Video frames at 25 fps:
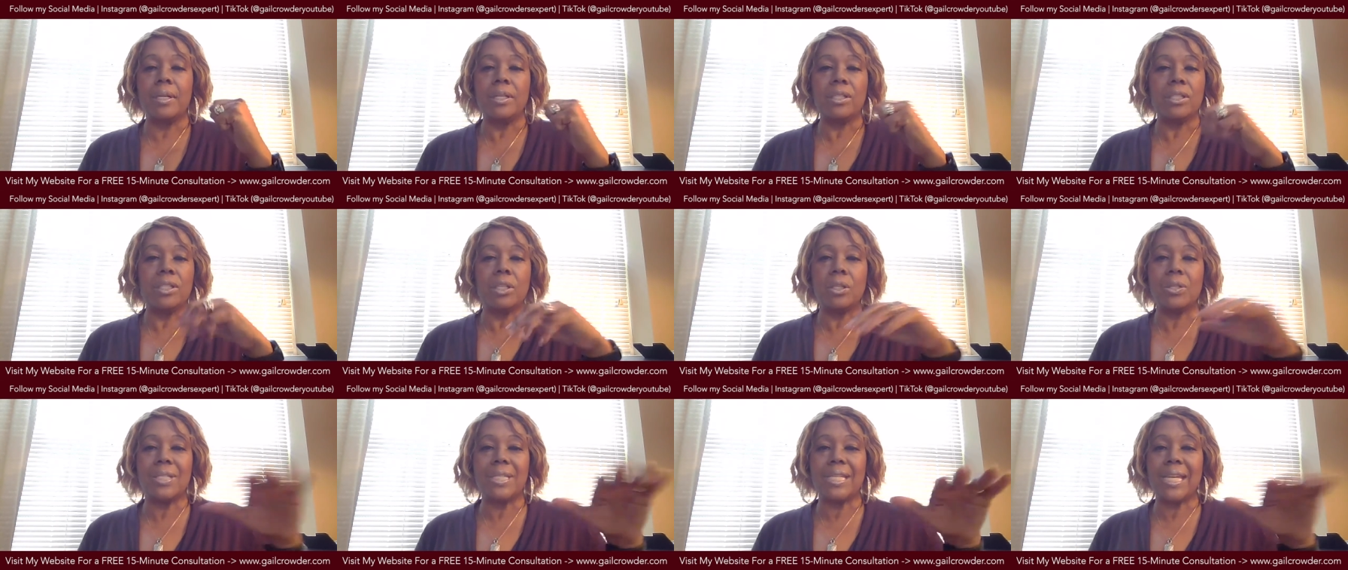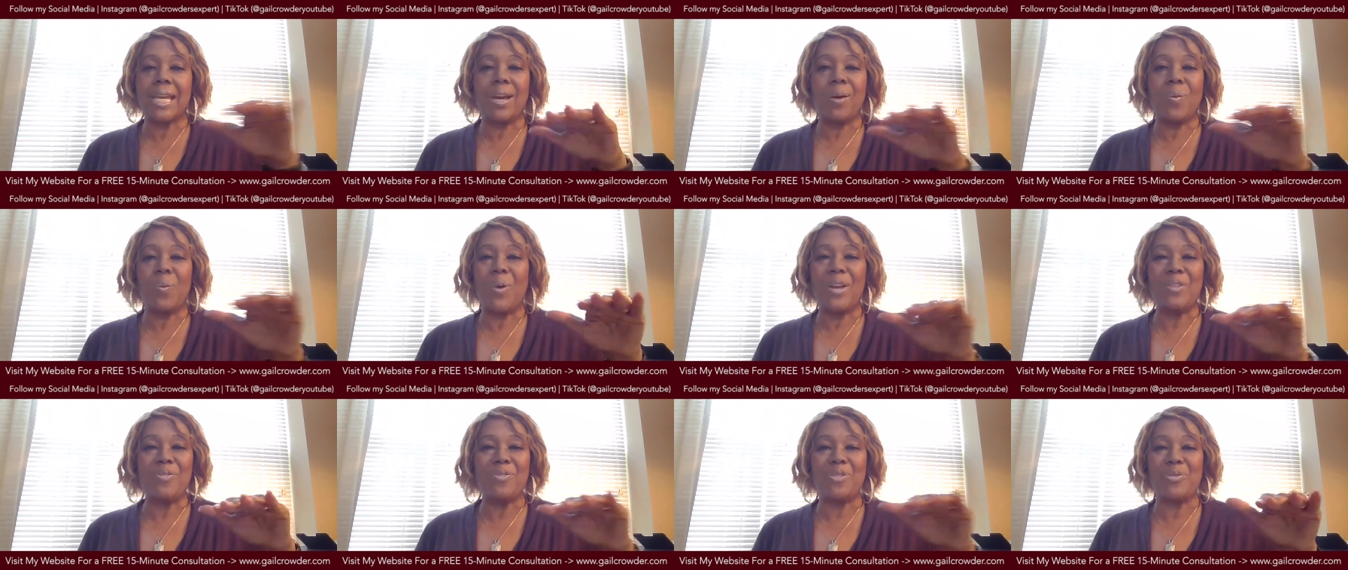So stay
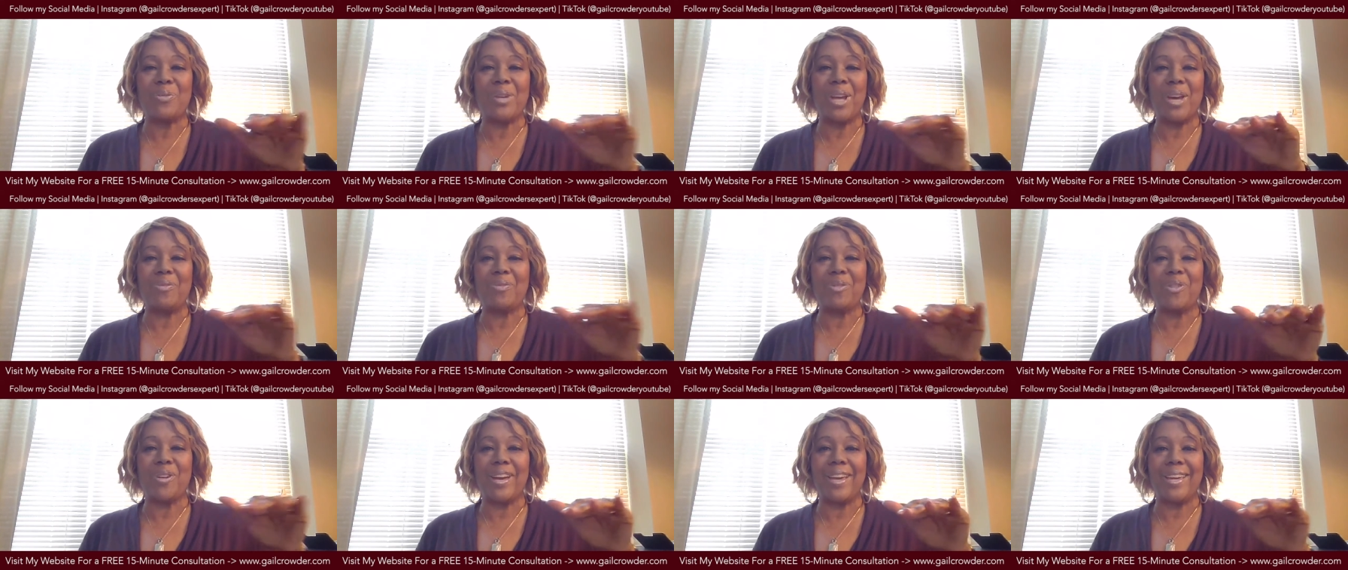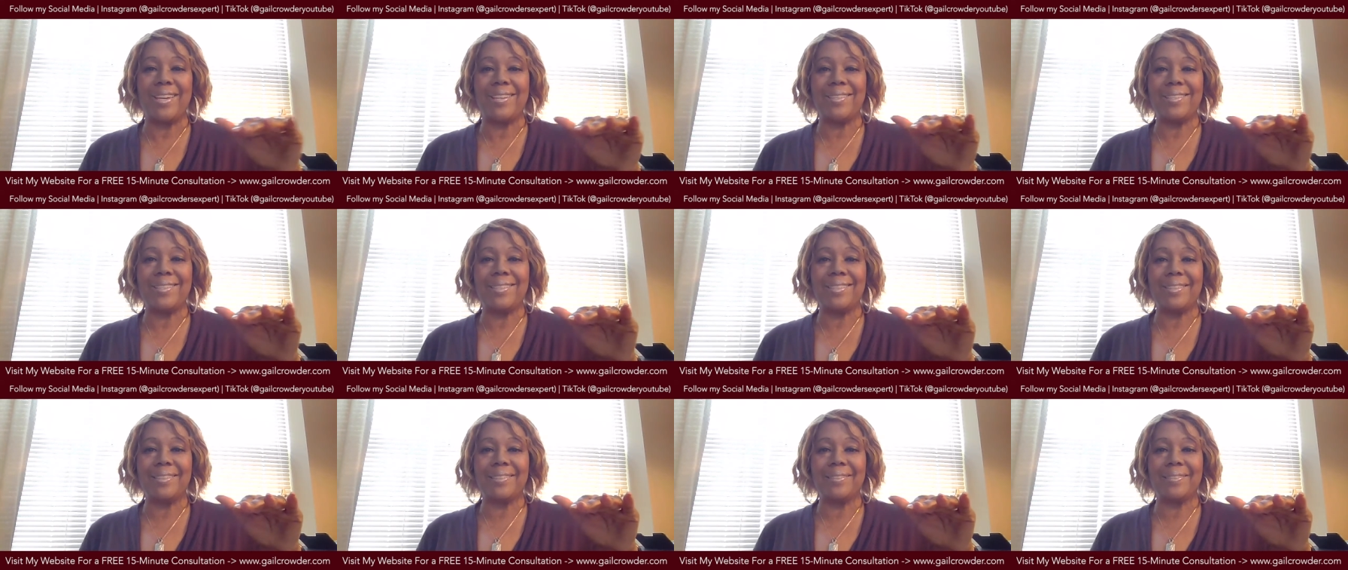away from that
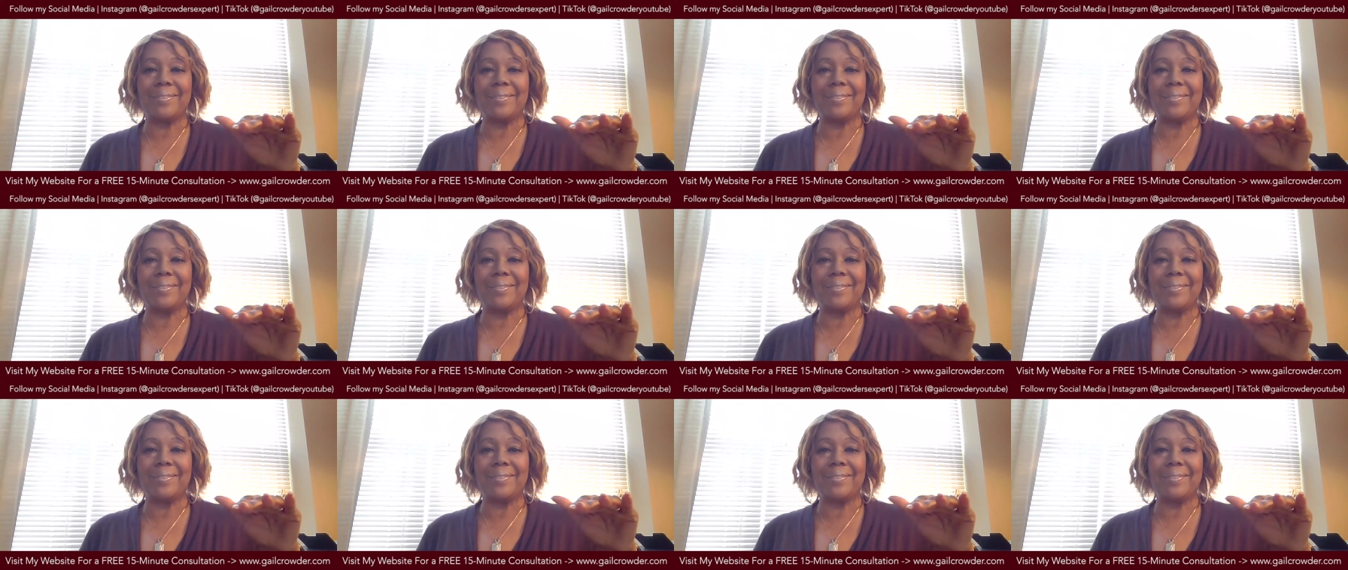phrase.